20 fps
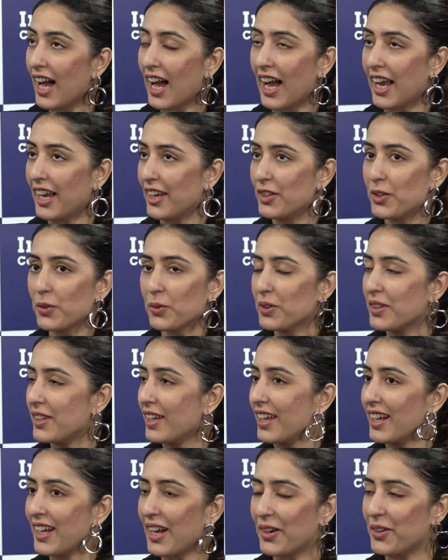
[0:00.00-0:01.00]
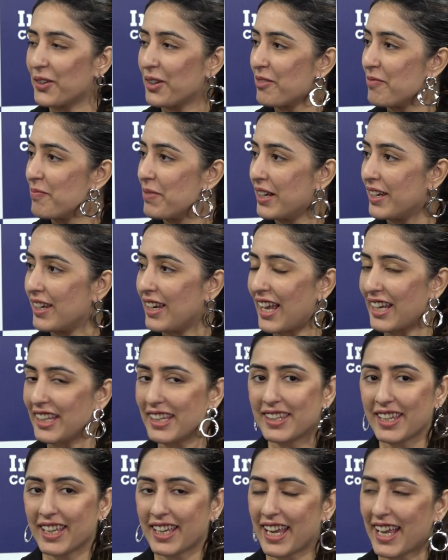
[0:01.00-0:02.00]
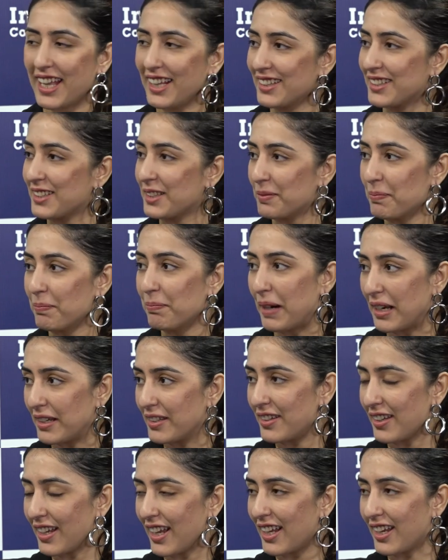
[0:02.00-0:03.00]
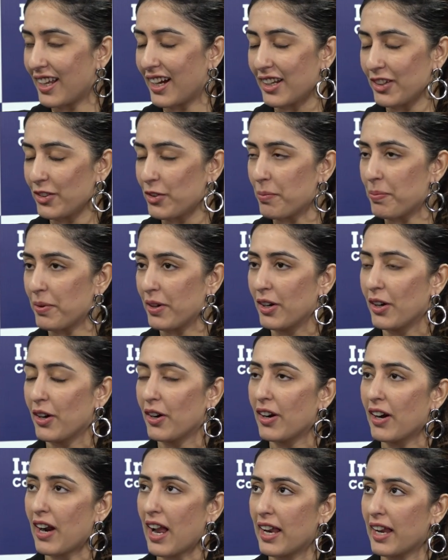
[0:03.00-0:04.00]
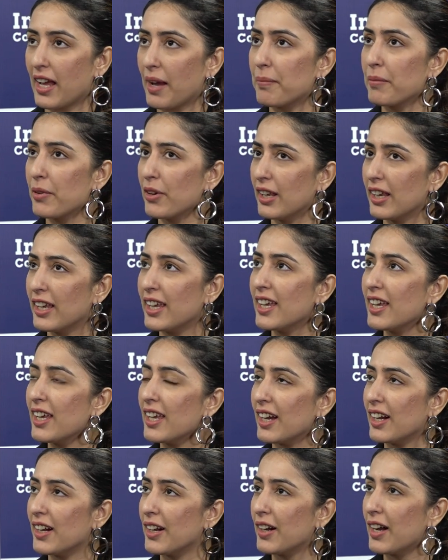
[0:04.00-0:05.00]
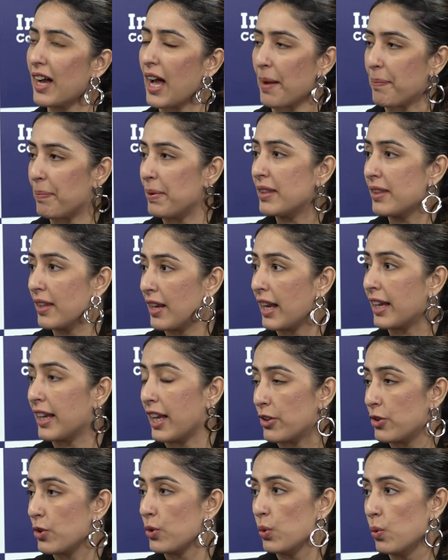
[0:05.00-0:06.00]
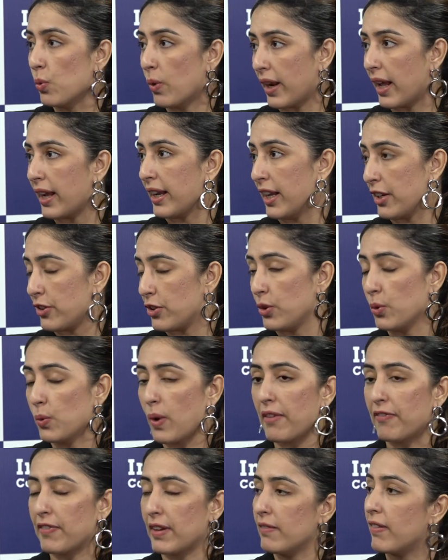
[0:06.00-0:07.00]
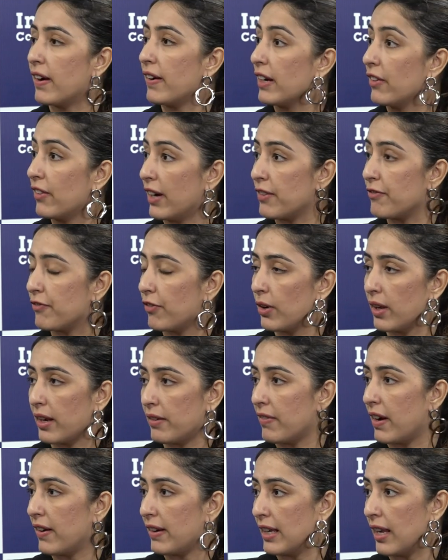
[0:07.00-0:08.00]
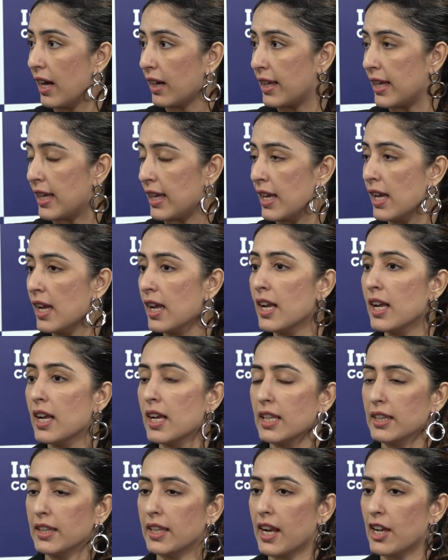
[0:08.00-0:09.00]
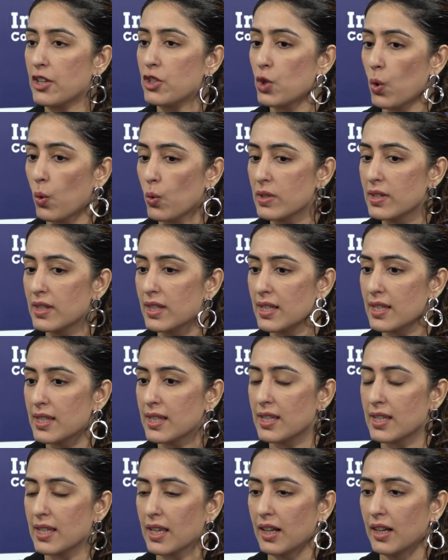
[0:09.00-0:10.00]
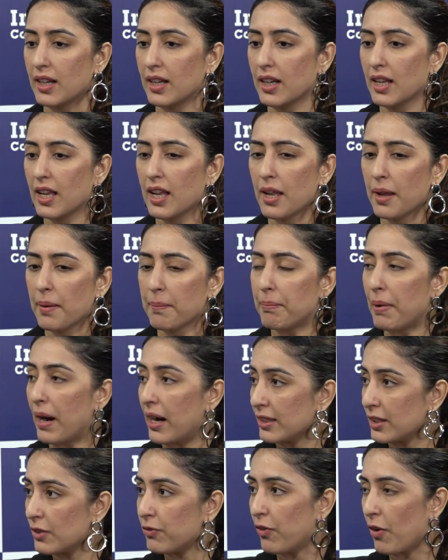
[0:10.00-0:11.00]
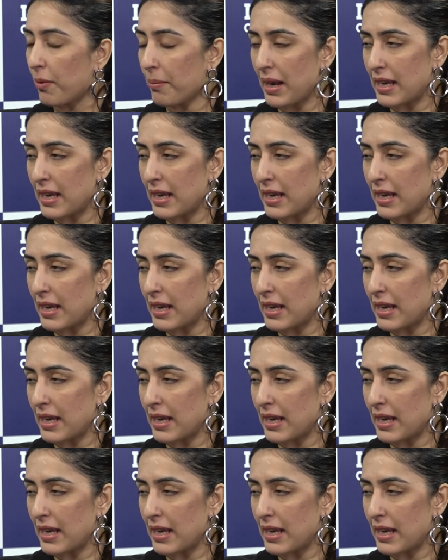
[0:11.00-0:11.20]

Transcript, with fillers: I don't think I could have been anything else but an entrepreneur, and I'm really happy that I get to do what I get to do. I feel very grateful and very lucky that I chose this path for